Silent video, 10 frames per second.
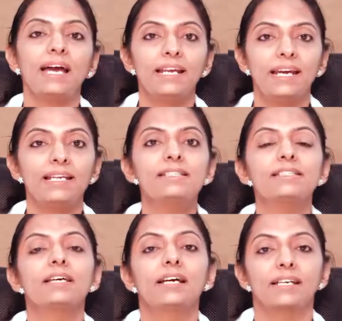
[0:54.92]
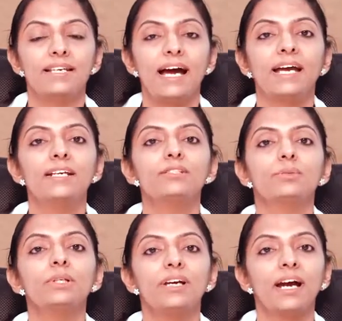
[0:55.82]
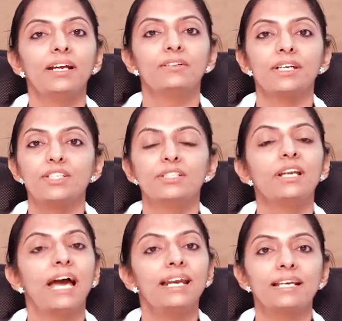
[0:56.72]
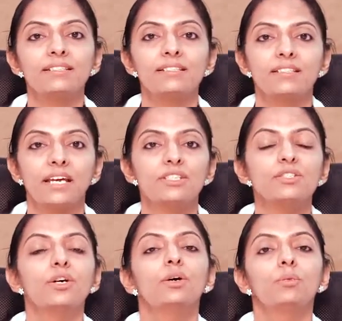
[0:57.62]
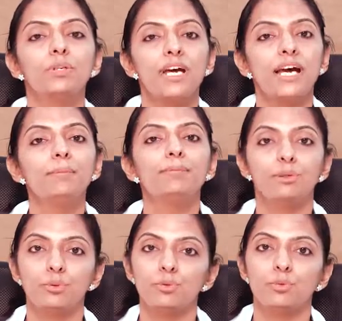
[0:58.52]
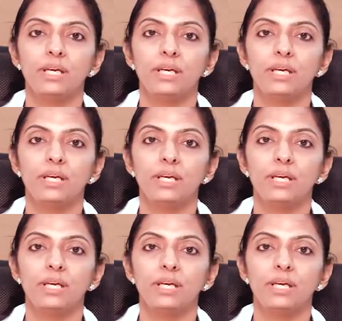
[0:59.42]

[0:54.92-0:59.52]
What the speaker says: and hence diet with hydration and exercise would help lose